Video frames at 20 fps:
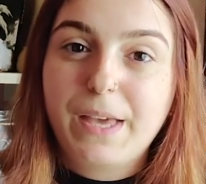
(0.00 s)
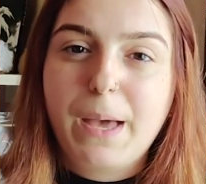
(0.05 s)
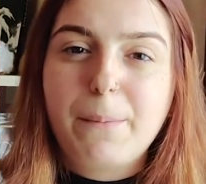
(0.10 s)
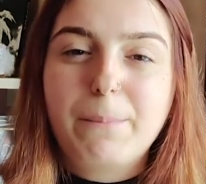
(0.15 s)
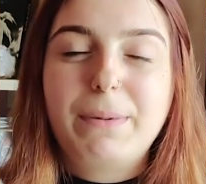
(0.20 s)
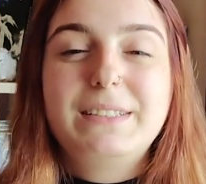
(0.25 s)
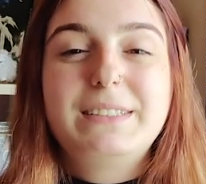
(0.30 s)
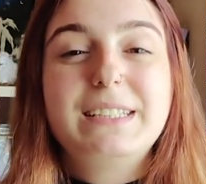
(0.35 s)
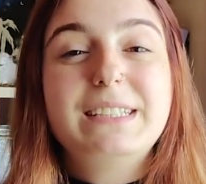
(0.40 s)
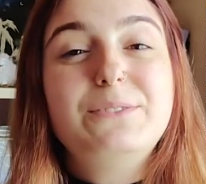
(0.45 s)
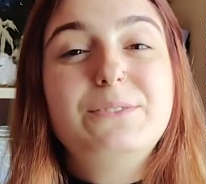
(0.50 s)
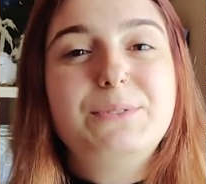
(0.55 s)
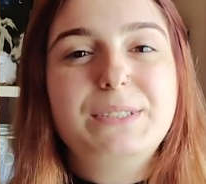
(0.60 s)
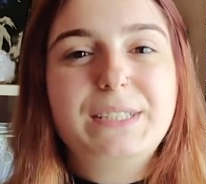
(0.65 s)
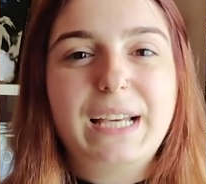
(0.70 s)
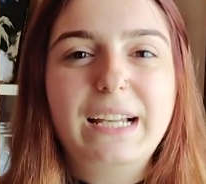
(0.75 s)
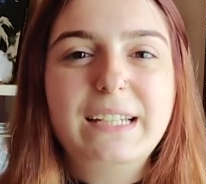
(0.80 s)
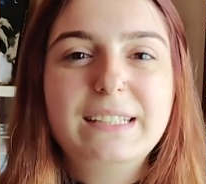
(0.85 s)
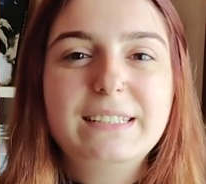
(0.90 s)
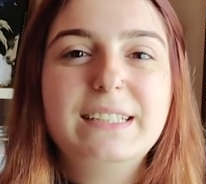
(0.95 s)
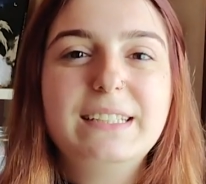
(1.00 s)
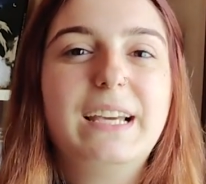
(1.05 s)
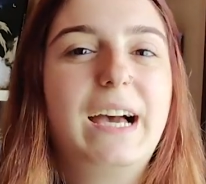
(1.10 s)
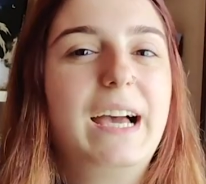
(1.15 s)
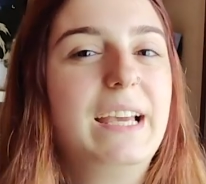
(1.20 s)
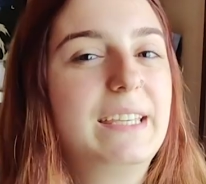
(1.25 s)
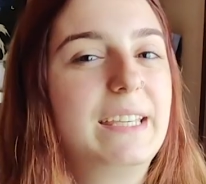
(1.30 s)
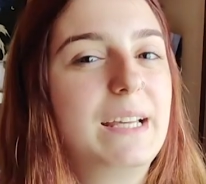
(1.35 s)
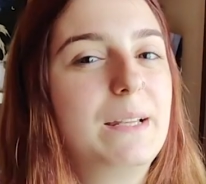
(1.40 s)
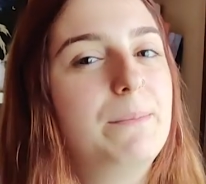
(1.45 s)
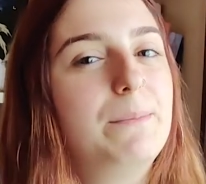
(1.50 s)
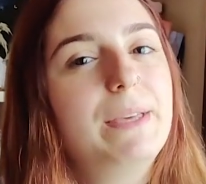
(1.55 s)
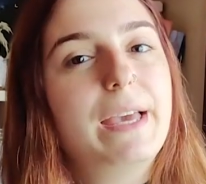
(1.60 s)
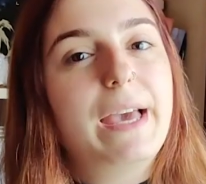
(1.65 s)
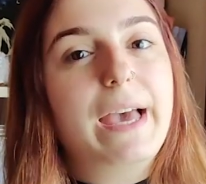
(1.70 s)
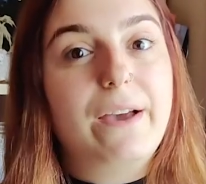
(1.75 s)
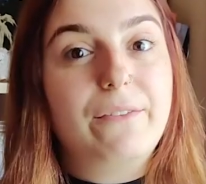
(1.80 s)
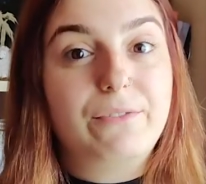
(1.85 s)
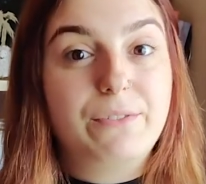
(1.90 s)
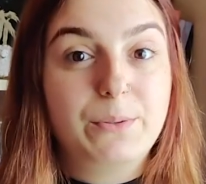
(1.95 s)
But in reality, I can be
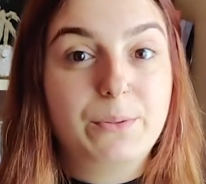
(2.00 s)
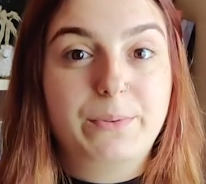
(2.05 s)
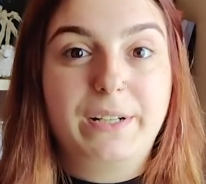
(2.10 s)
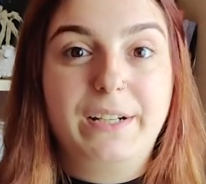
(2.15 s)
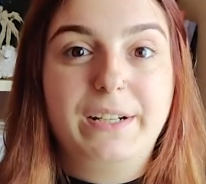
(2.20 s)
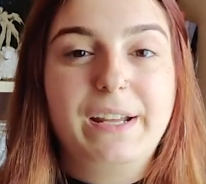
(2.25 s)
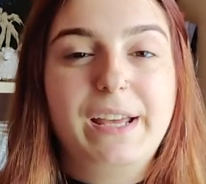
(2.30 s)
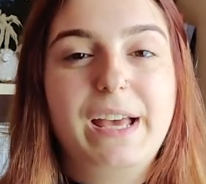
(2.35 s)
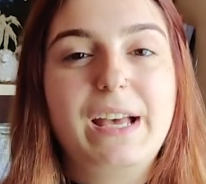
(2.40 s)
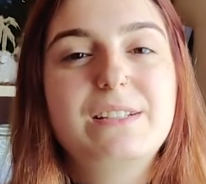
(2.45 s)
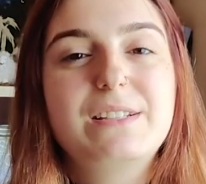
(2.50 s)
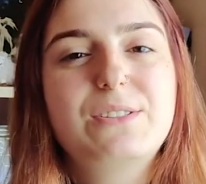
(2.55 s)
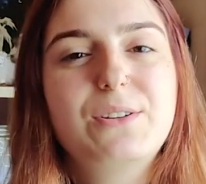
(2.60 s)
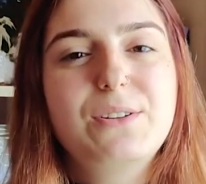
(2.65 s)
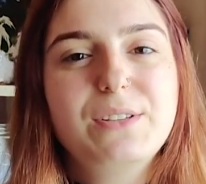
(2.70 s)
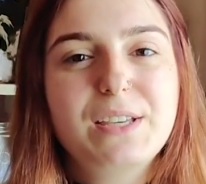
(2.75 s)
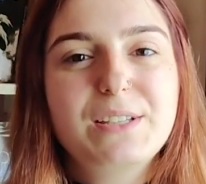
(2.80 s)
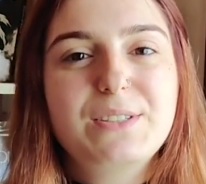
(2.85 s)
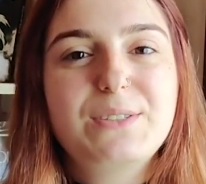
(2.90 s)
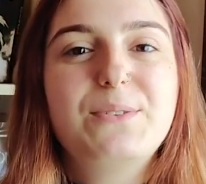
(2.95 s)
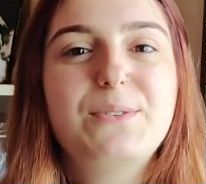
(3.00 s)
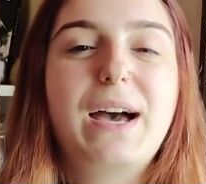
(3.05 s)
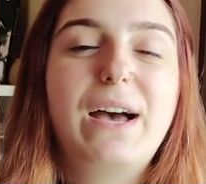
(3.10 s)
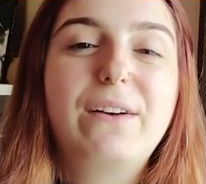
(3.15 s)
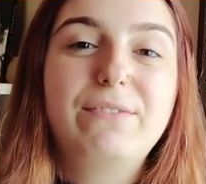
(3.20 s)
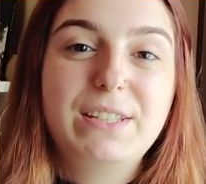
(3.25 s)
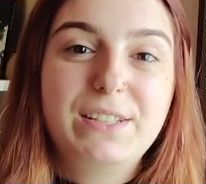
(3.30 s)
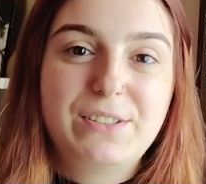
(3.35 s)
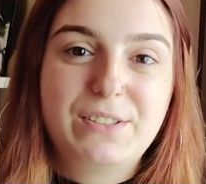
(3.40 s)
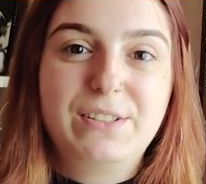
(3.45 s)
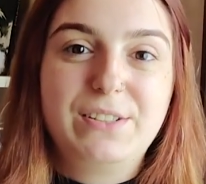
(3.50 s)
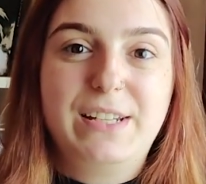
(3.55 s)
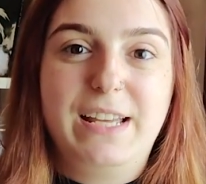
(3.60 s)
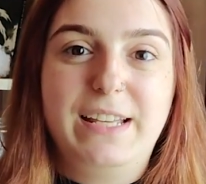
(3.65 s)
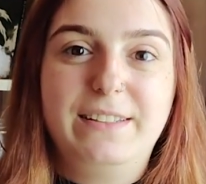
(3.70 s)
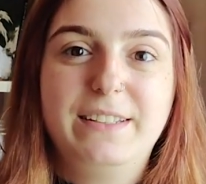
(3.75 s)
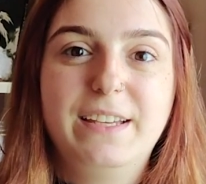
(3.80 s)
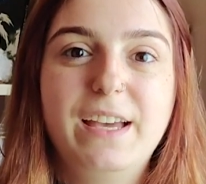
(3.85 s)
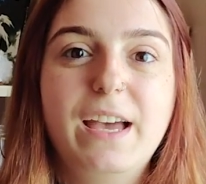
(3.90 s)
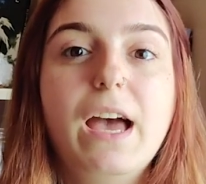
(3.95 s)
everywhere as long as you have internet.
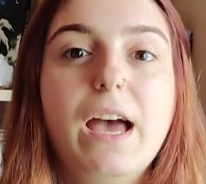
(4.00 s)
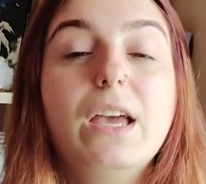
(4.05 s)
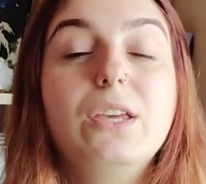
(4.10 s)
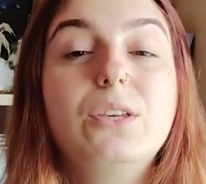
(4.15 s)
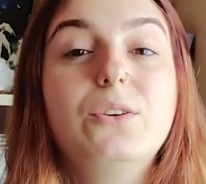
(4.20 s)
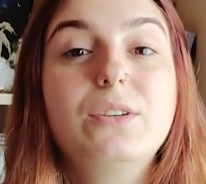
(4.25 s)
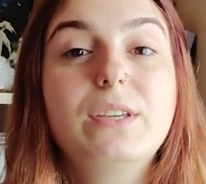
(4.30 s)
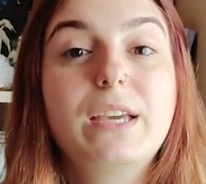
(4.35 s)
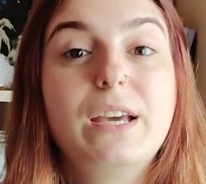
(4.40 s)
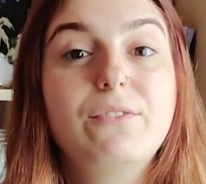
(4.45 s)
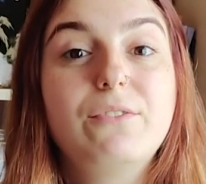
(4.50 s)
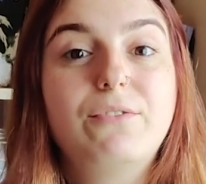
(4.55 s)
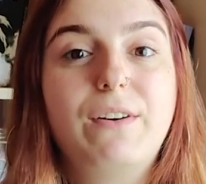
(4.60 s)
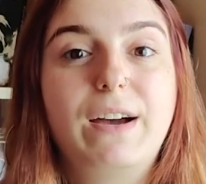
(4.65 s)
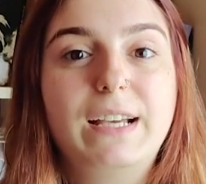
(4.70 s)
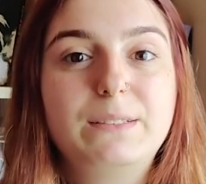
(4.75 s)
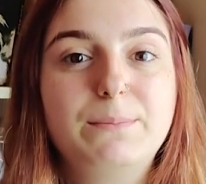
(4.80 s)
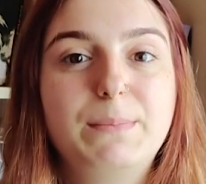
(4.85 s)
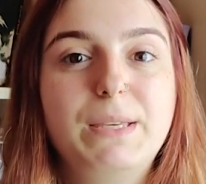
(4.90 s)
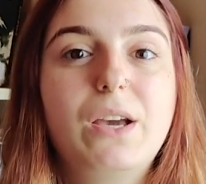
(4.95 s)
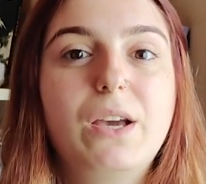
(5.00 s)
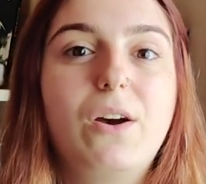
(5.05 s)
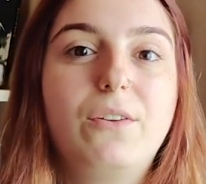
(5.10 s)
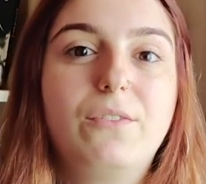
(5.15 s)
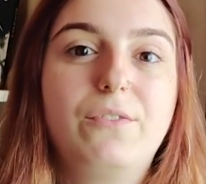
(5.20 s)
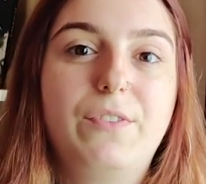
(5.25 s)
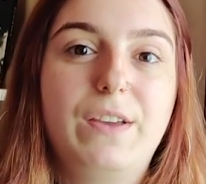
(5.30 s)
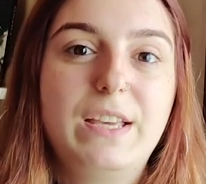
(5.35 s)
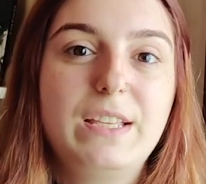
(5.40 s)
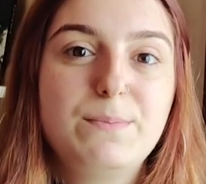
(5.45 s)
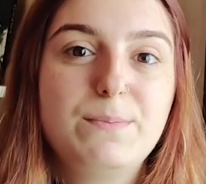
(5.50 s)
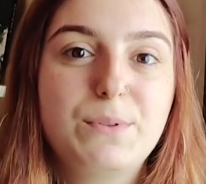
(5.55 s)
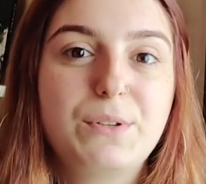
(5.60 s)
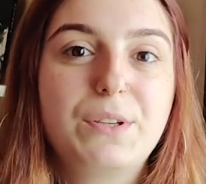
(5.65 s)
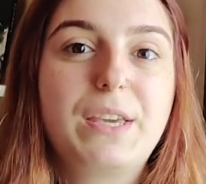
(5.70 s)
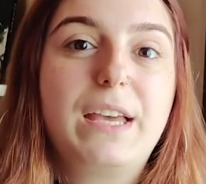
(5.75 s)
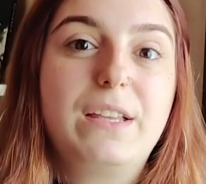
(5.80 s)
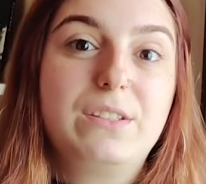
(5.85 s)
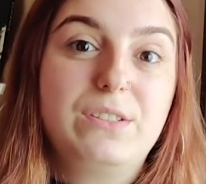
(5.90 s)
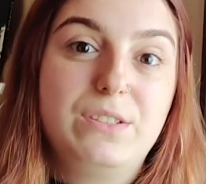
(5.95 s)
You can find me on Facebook and